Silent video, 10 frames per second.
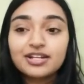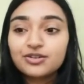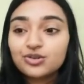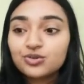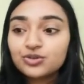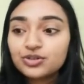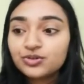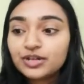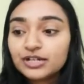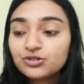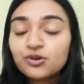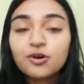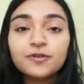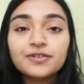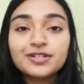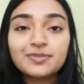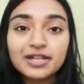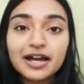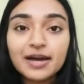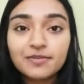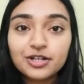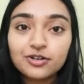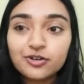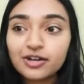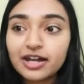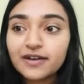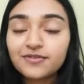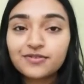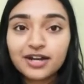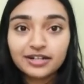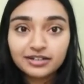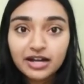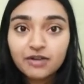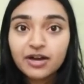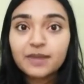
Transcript: You get to always be happy in your life right now,